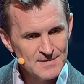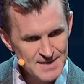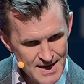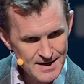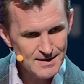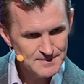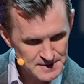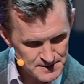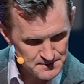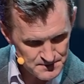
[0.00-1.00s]
Take
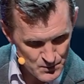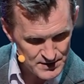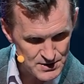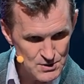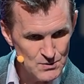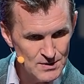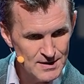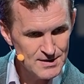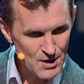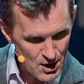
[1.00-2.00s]
with you
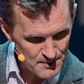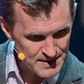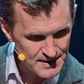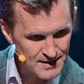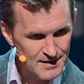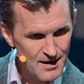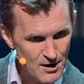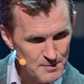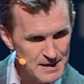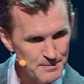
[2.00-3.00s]
the army, all
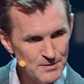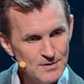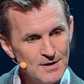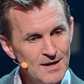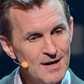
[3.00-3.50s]
the people,